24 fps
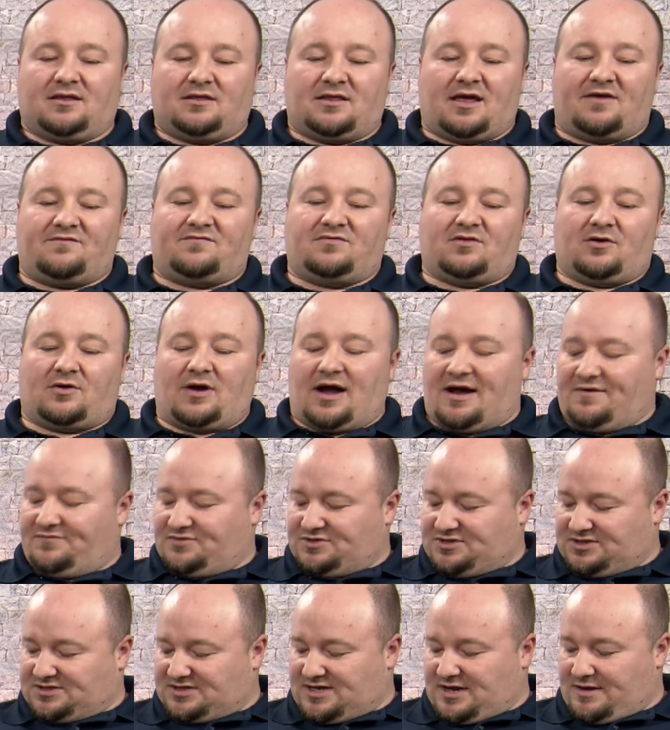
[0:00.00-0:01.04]
Their
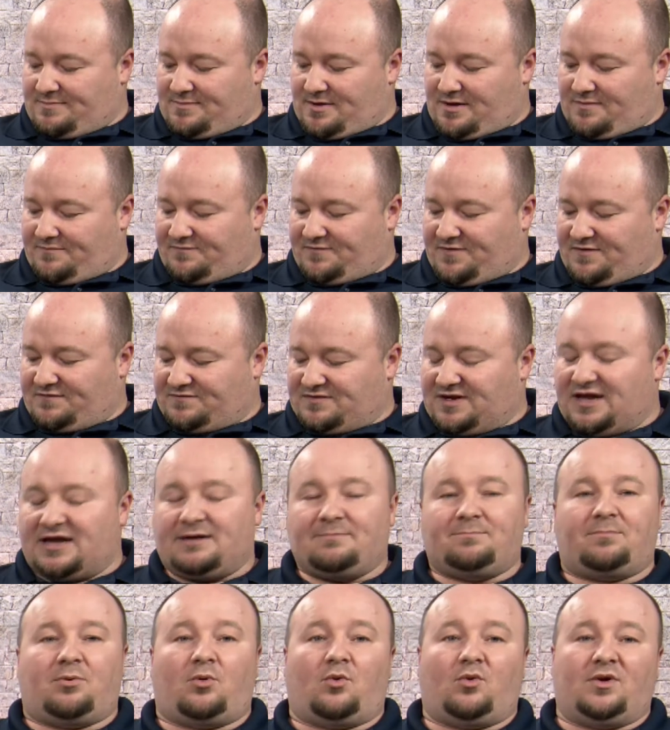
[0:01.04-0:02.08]
averages come up 15
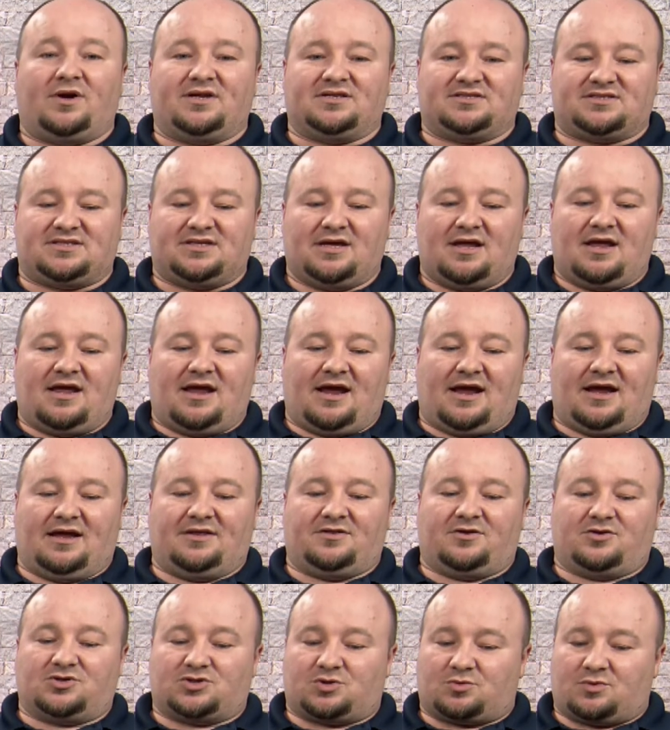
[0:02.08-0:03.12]
points, and
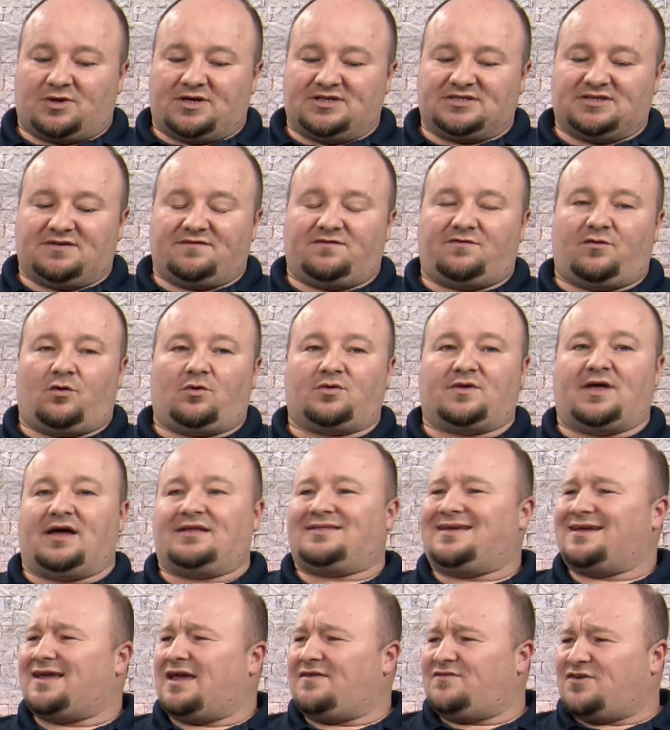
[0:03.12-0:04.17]
there's a reason for that.
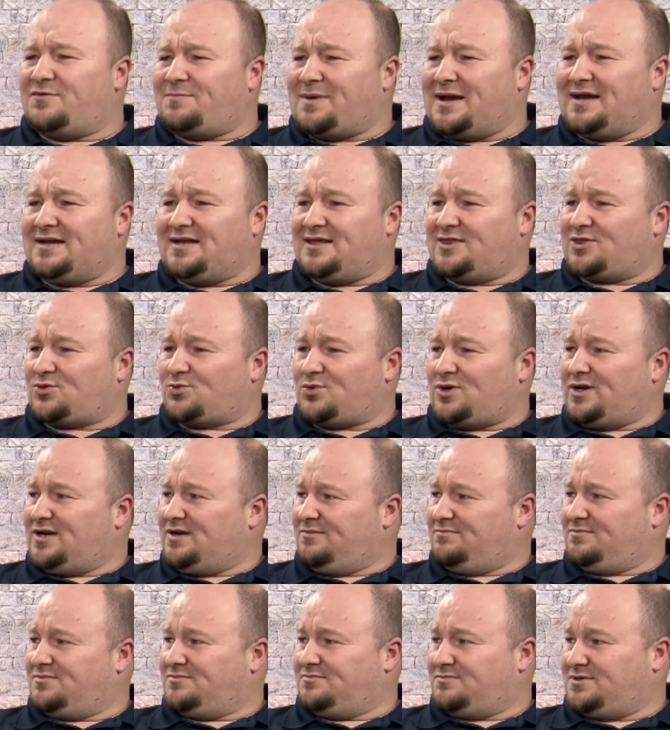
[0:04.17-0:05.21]
They gave up 83 to
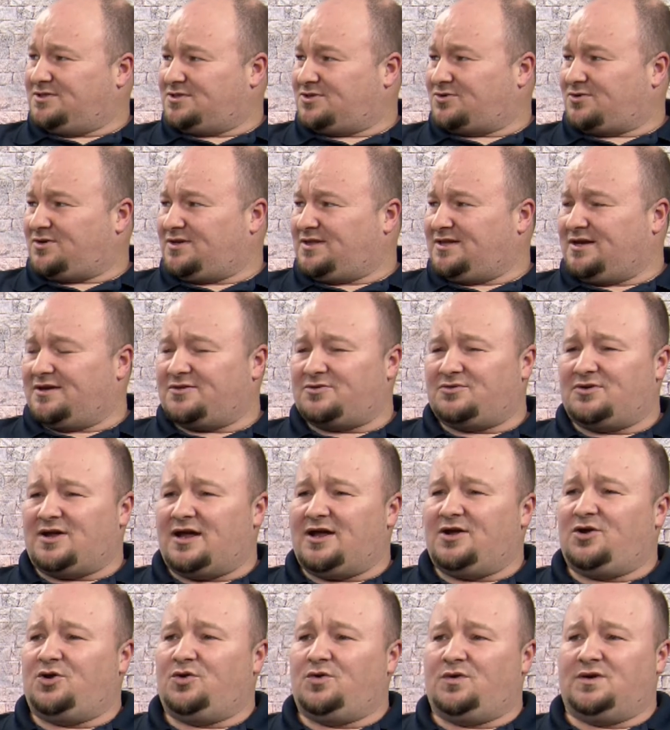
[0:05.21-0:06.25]
Missouri the other
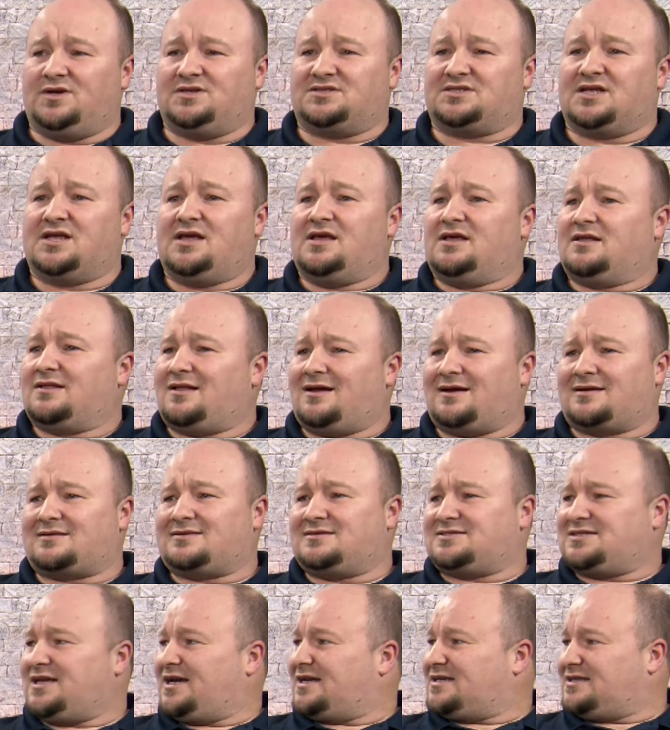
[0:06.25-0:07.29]
day, who is like
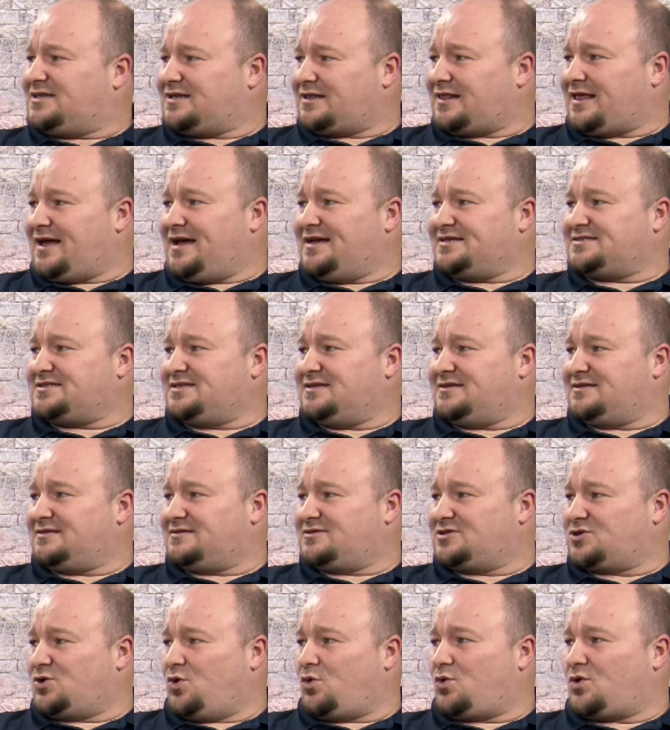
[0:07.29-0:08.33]
second to last in
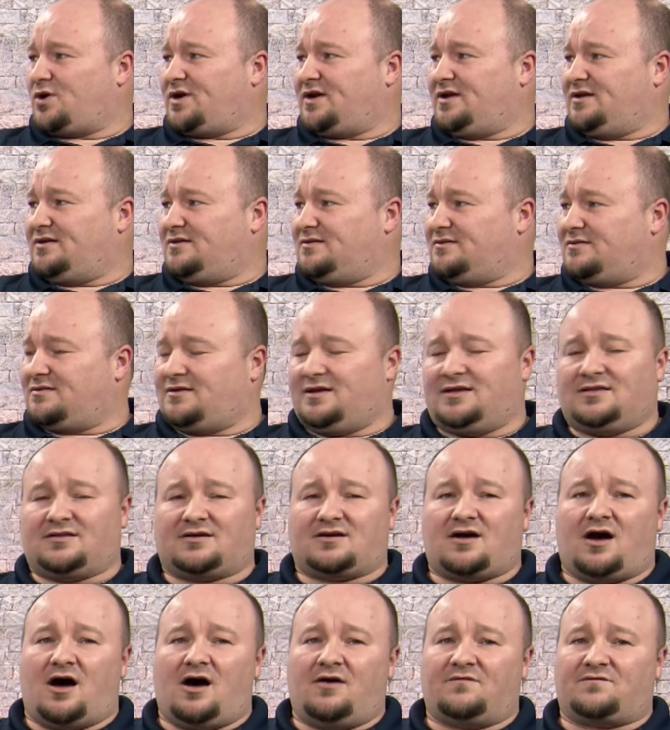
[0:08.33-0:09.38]
scoring in the
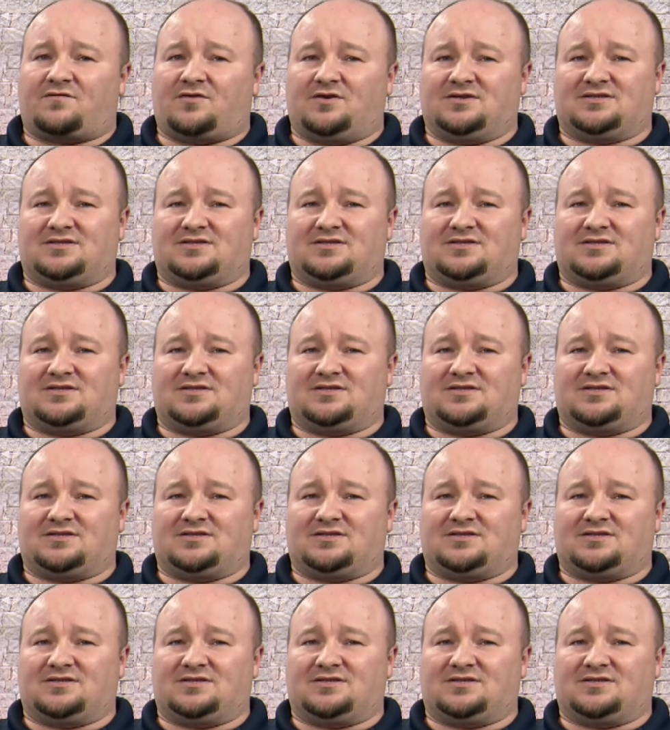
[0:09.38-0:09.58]
conference.